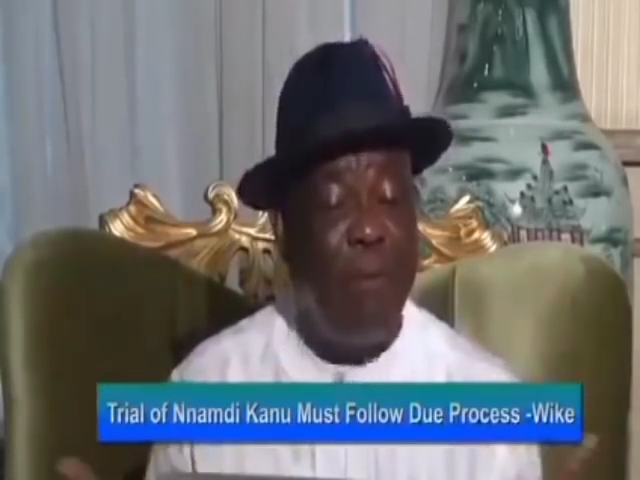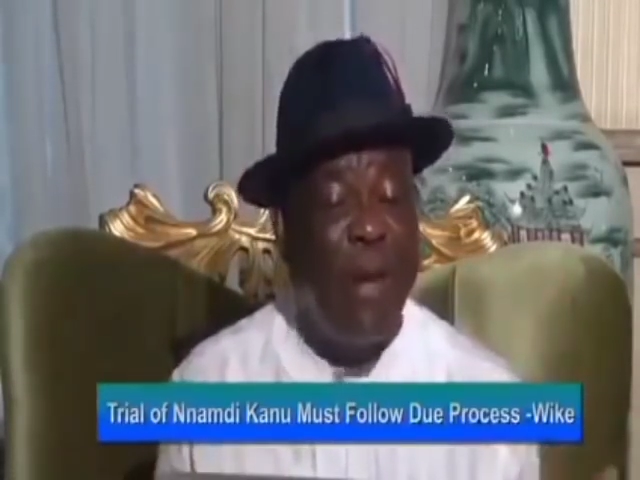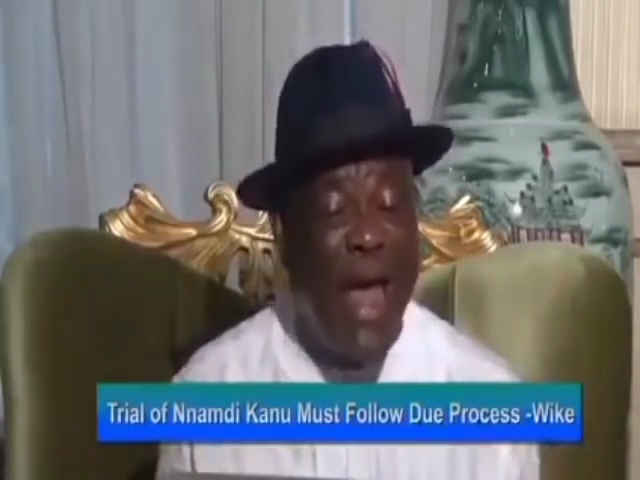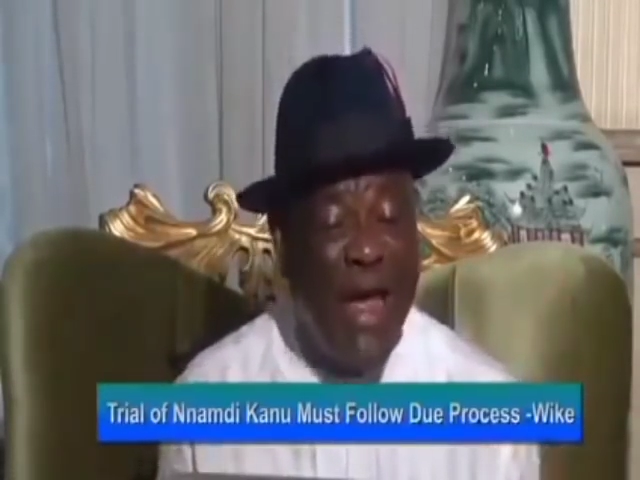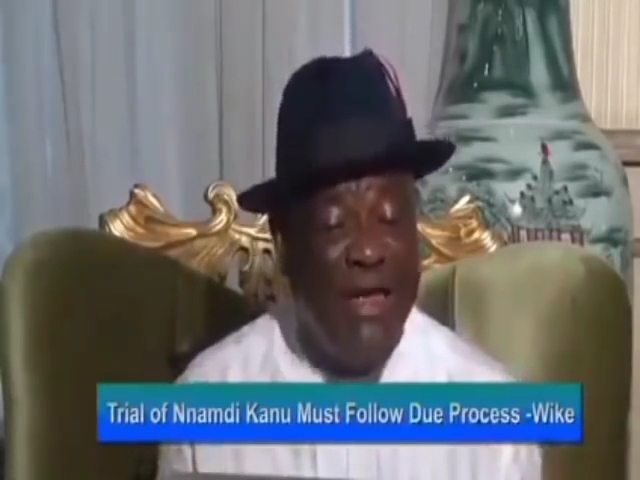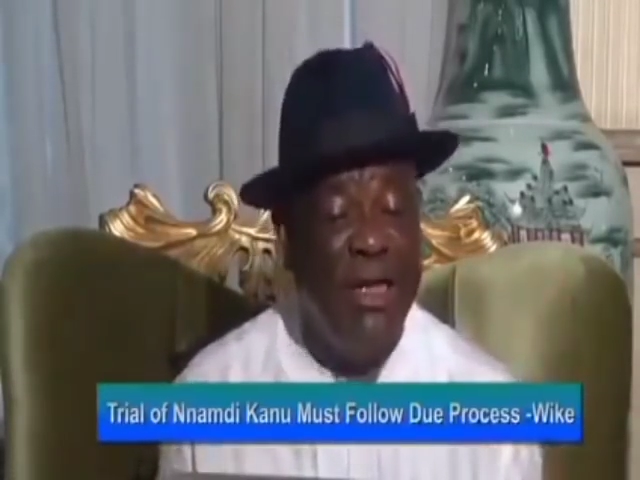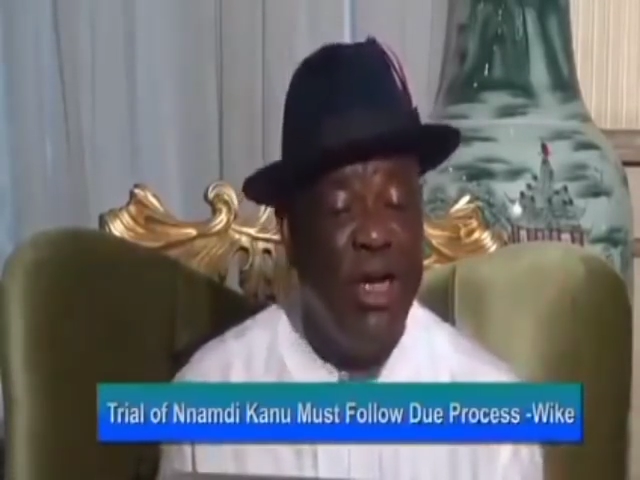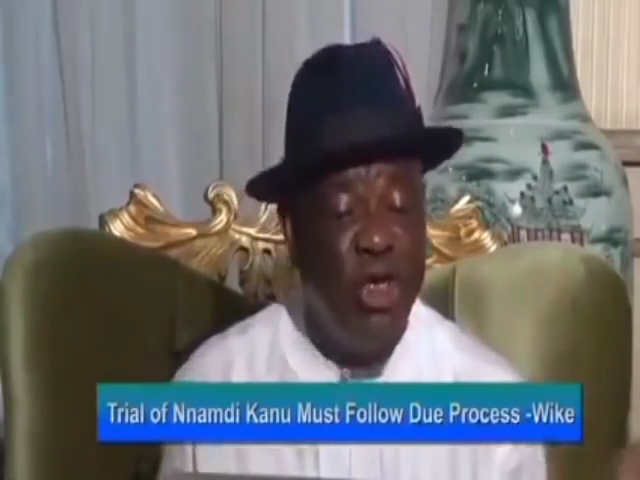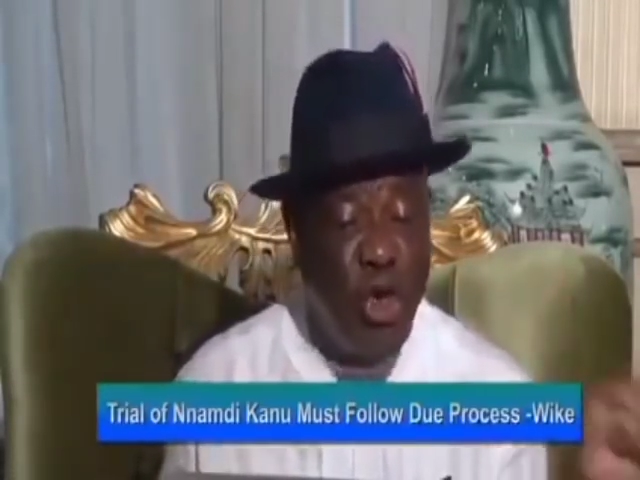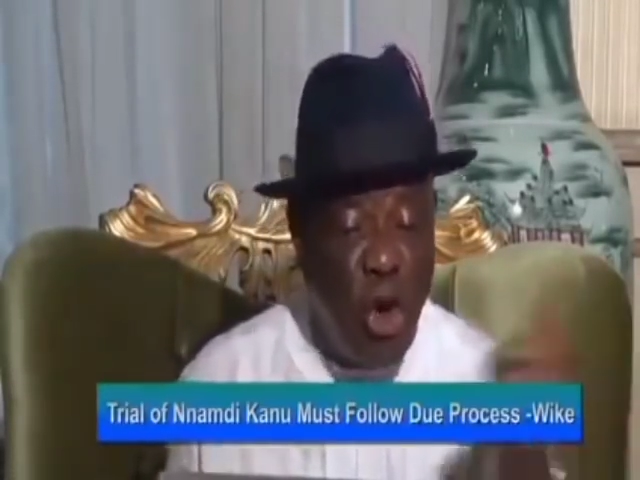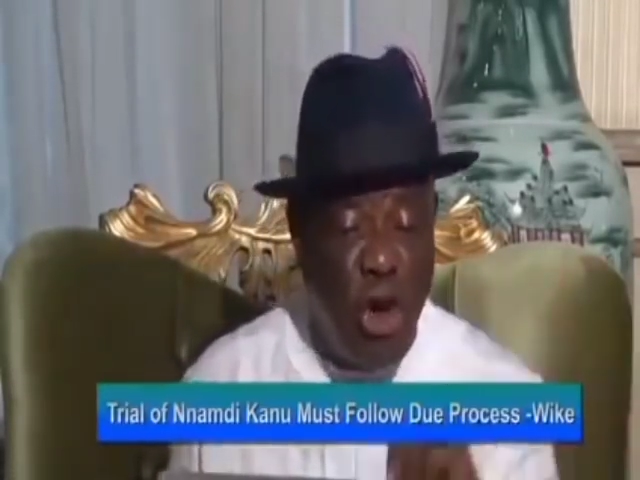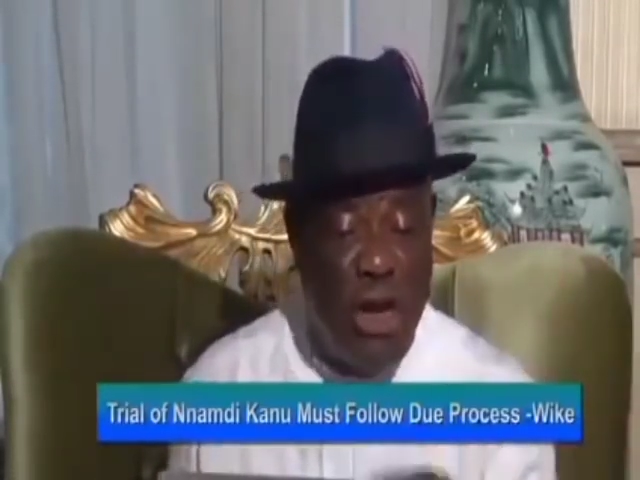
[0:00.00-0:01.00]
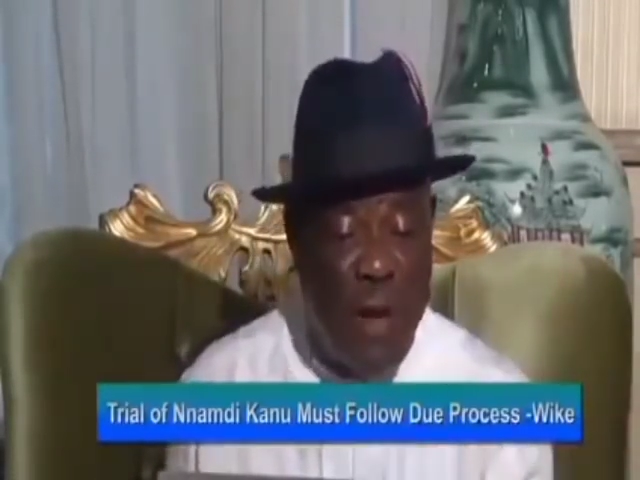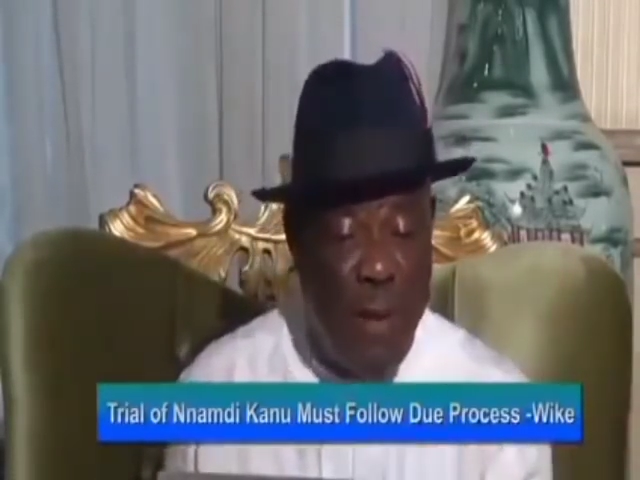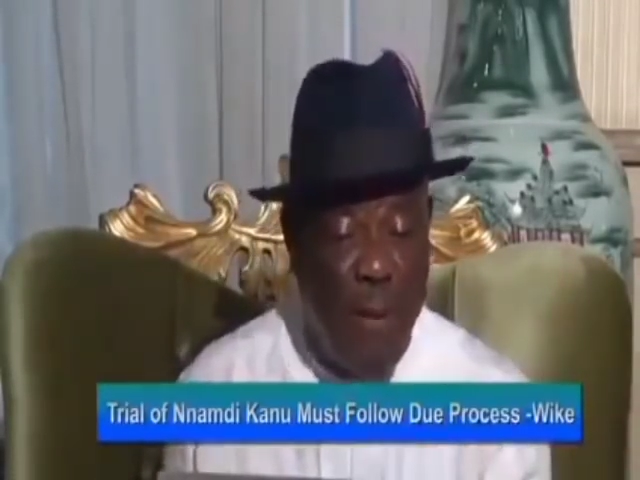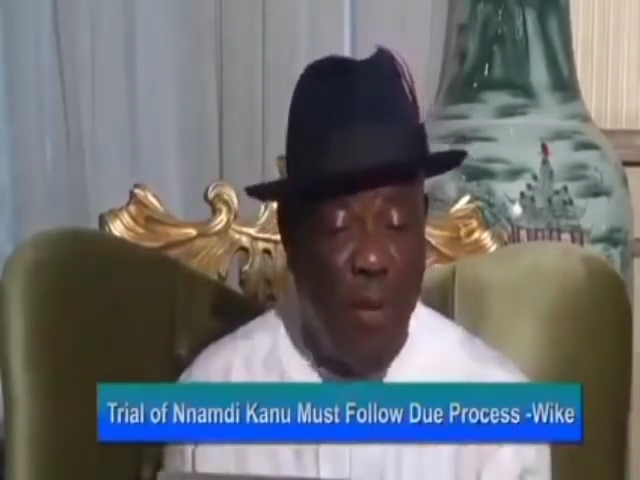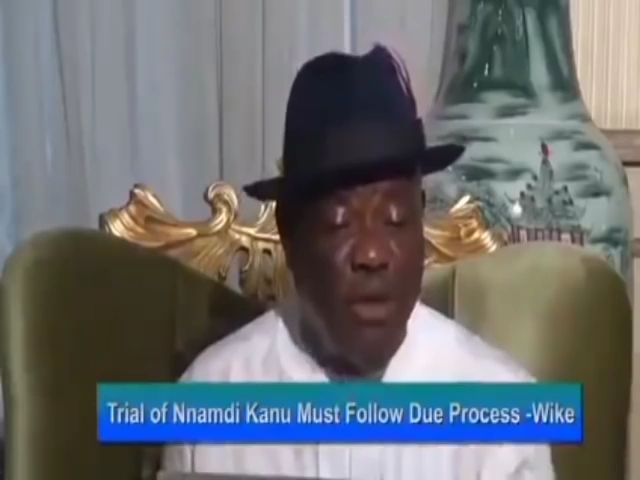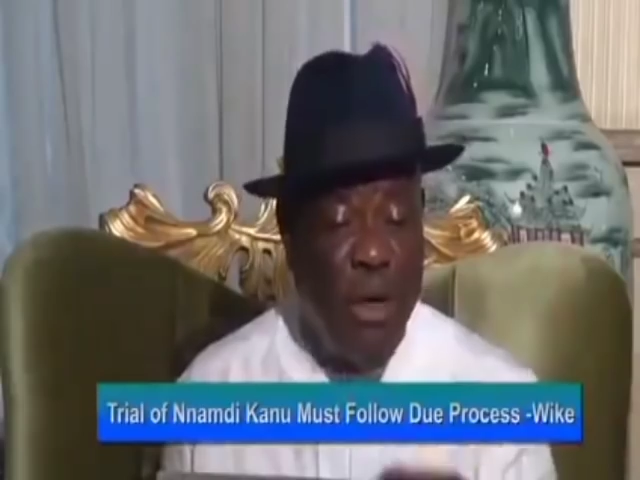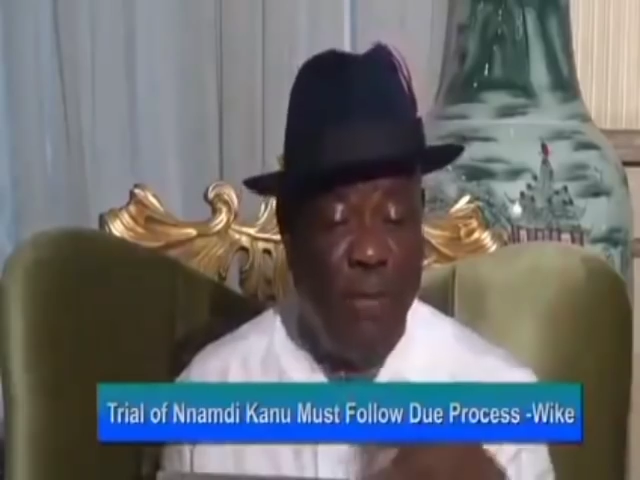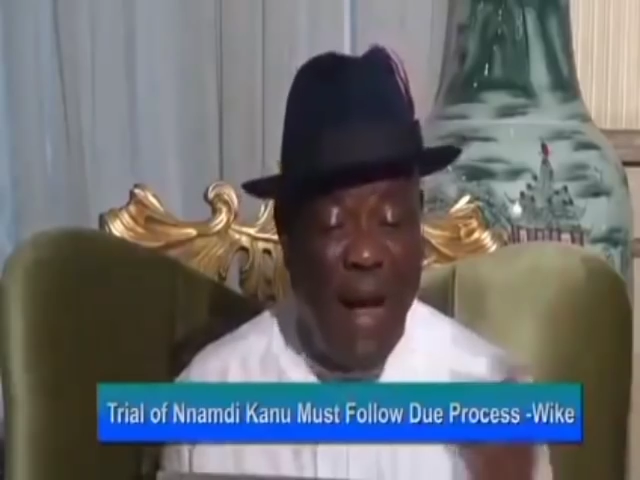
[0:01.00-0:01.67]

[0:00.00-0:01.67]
be applied to all other people,